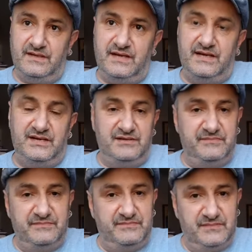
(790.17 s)
I don't
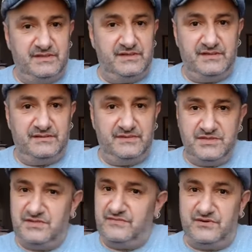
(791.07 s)
know. I don't know. This
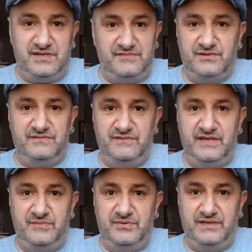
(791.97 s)
is a very difficult
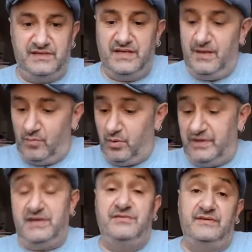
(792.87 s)
fight to predict. Well, what
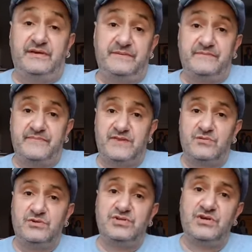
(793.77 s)
do you think?
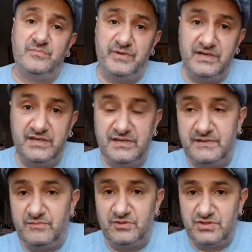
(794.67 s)
What's your
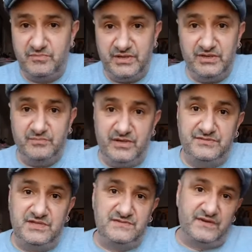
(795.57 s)
opinion? What's your opinion on both
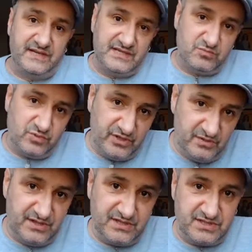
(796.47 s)
these fighters? Who do
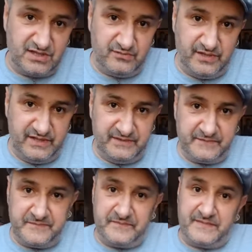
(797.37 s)
you think's going to win?
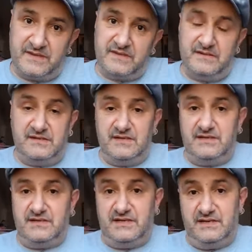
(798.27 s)

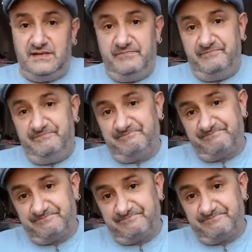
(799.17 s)
Um,